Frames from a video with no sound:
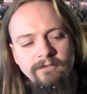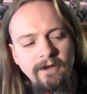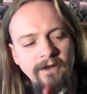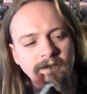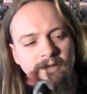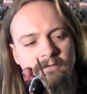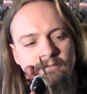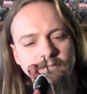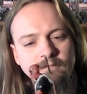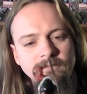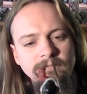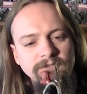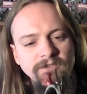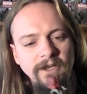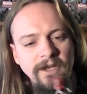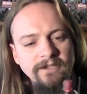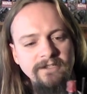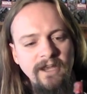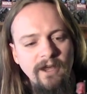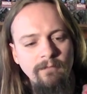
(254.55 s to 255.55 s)
try to
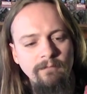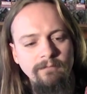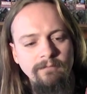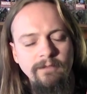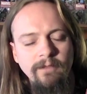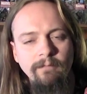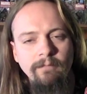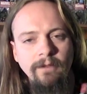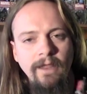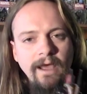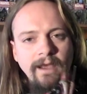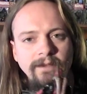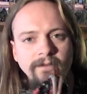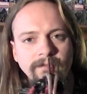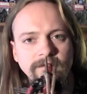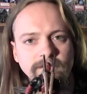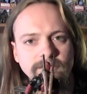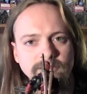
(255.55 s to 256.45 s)
change out the black